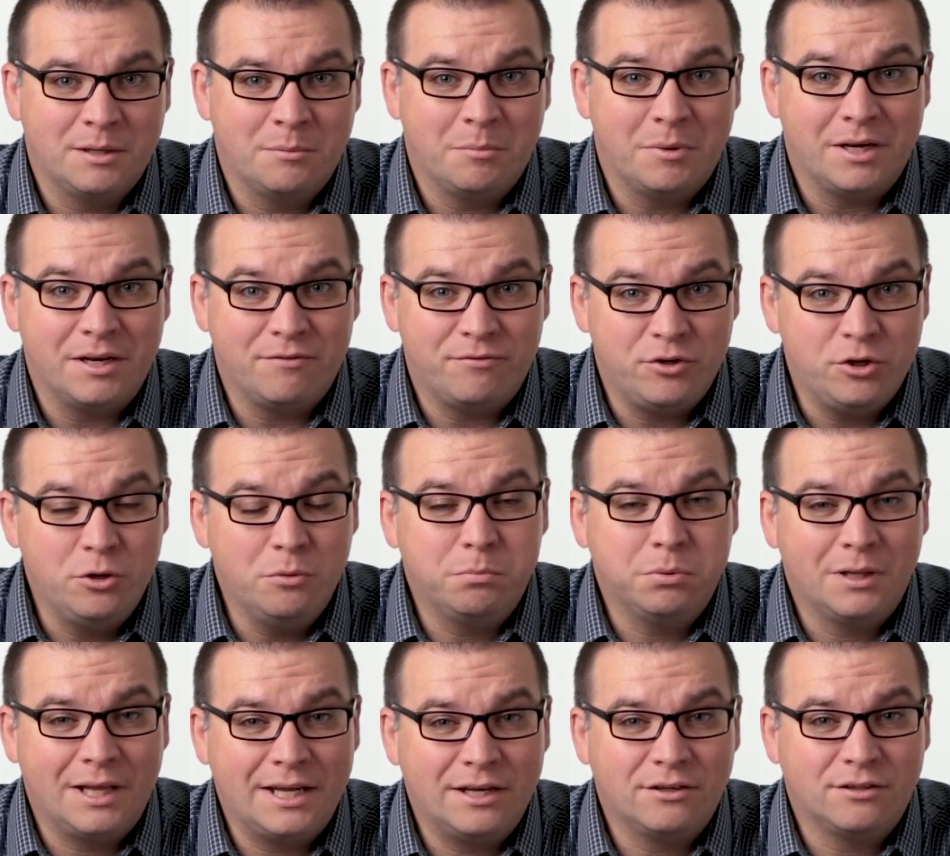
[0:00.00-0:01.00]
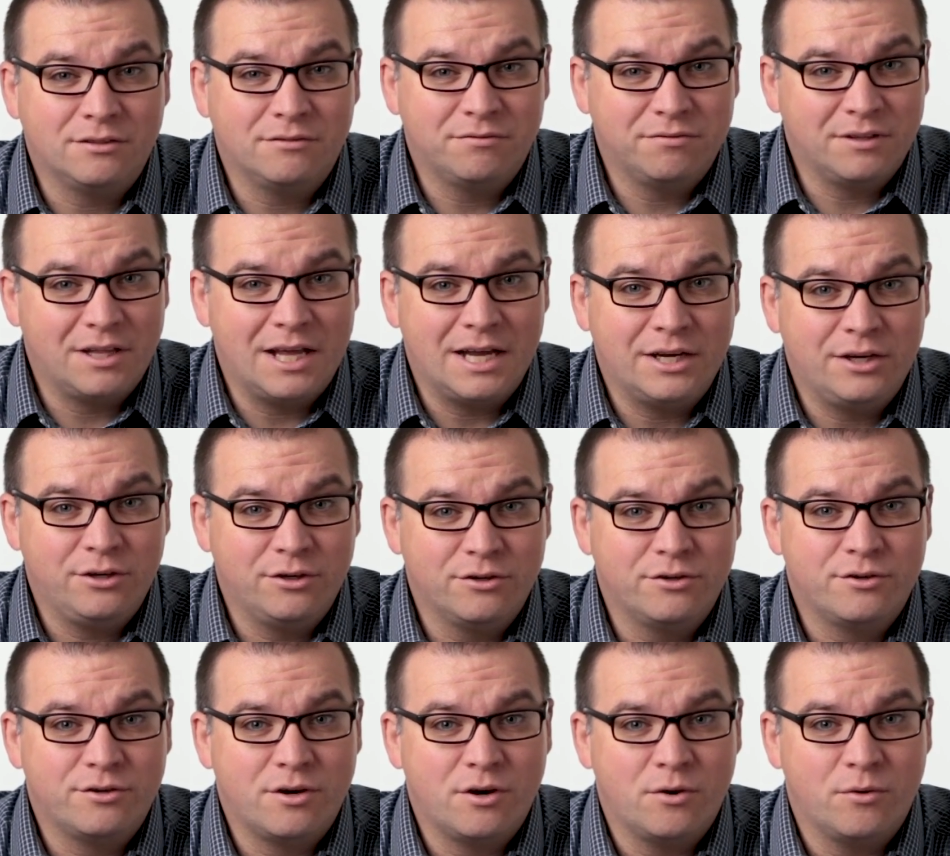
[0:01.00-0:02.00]
But if you plan on flying your
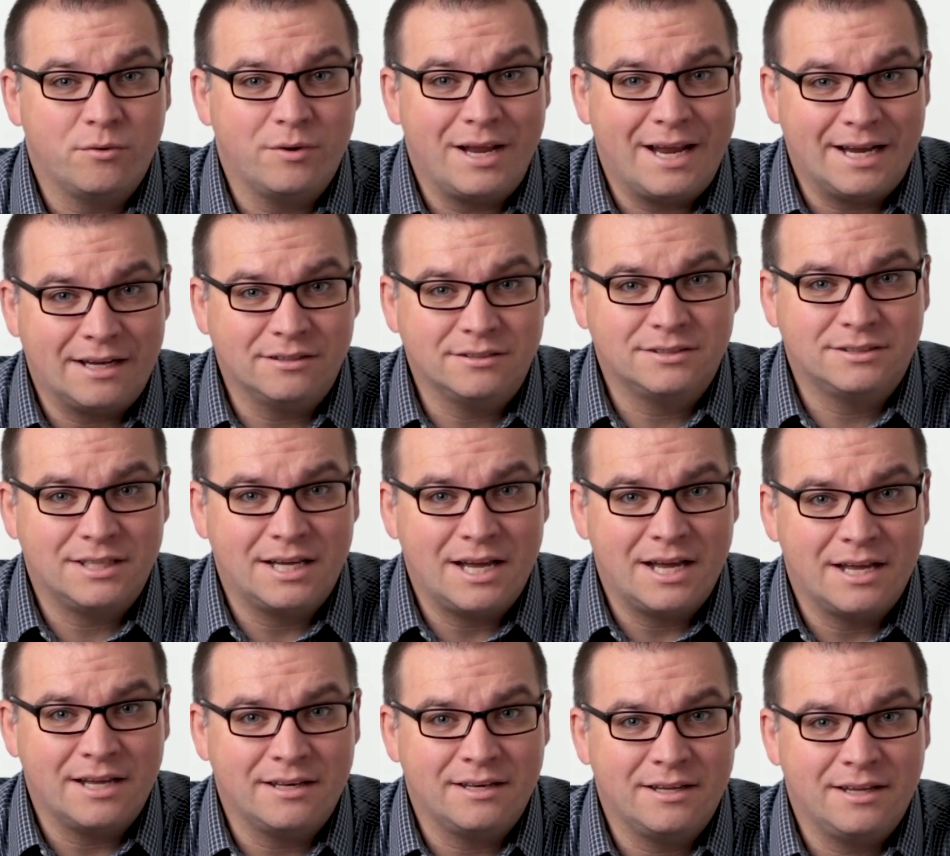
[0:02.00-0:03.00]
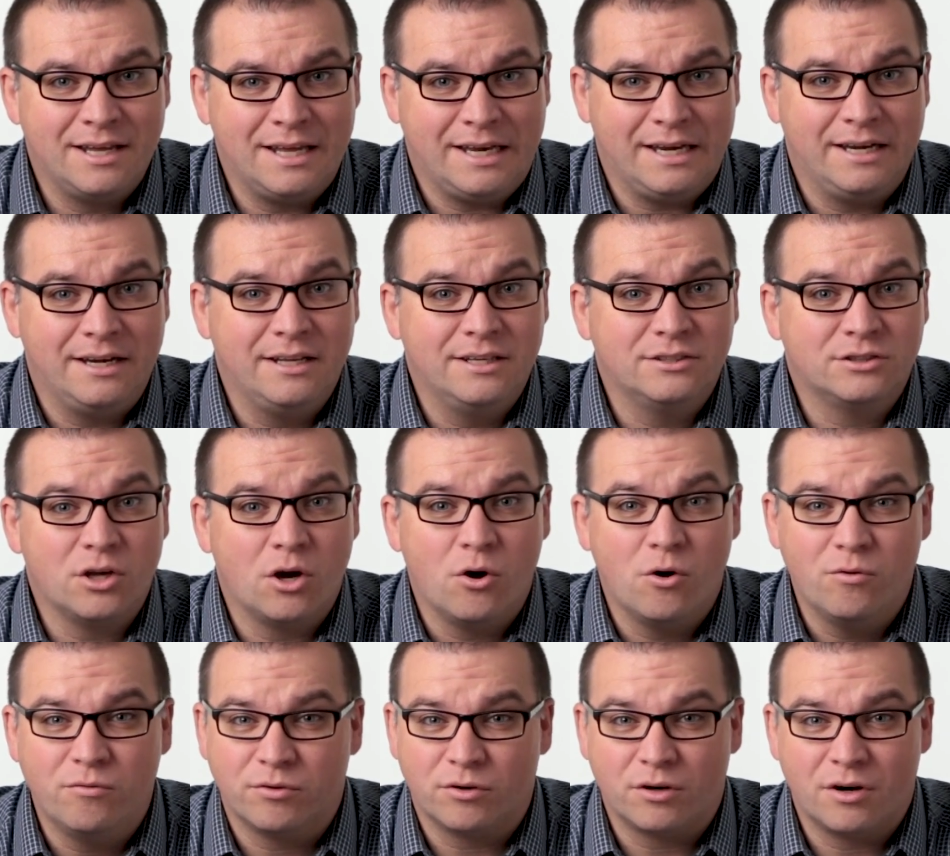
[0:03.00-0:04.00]
drone outside and it is
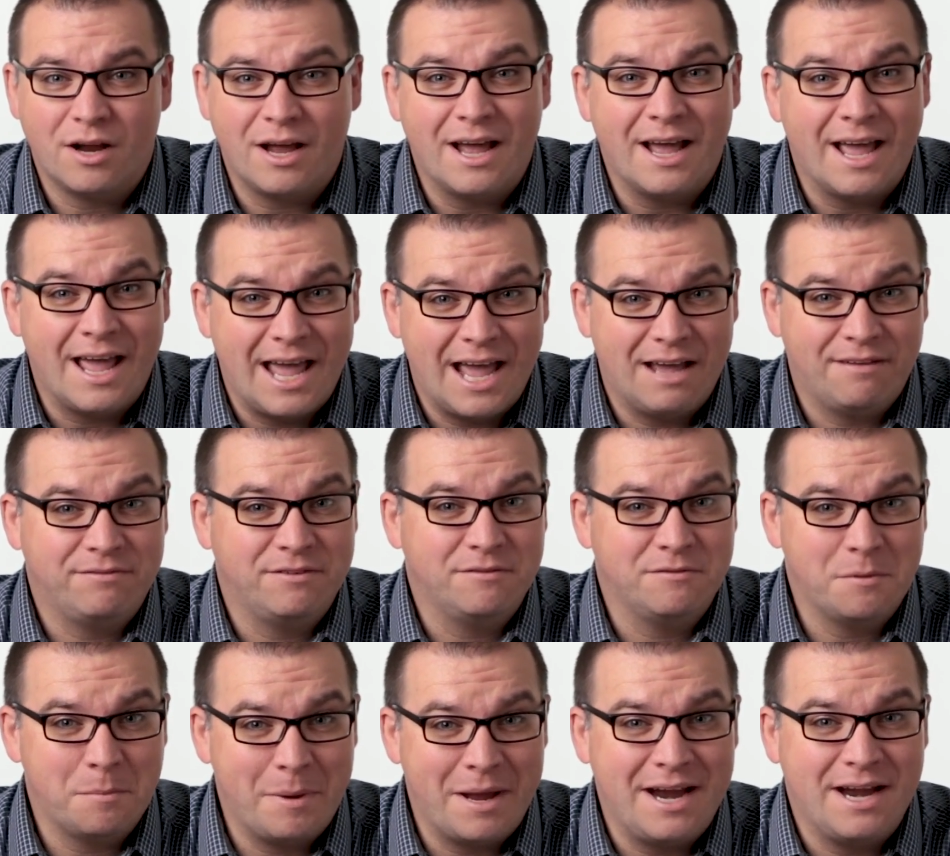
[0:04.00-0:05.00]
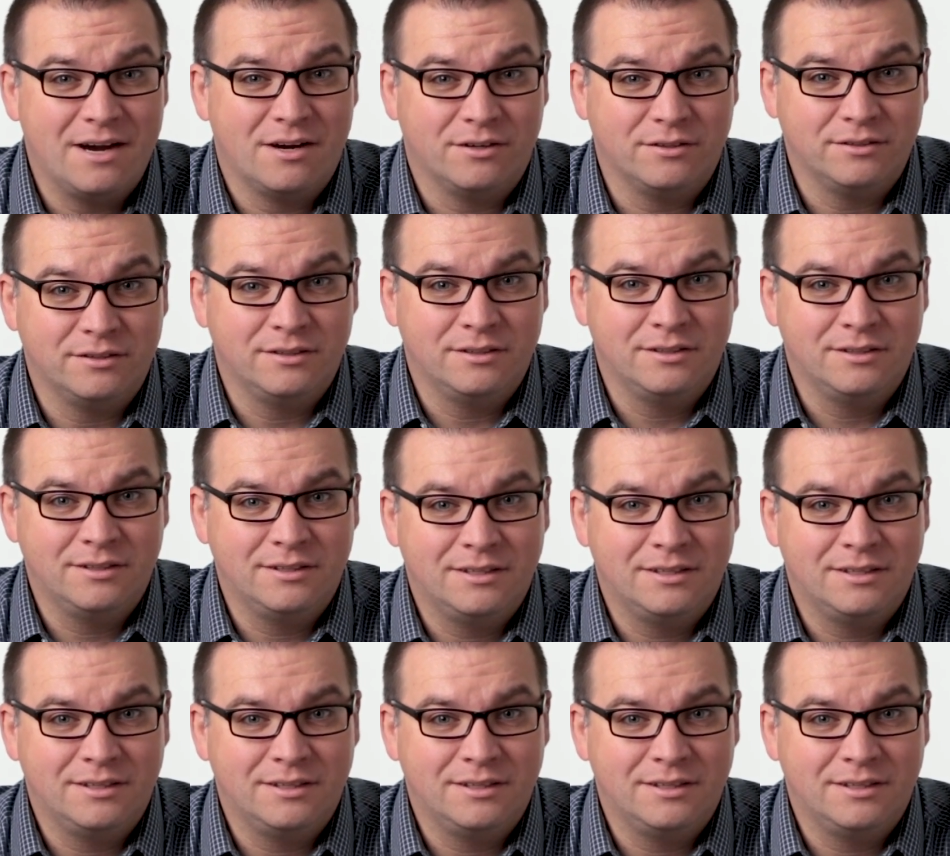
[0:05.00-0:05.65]
over a half of a pound,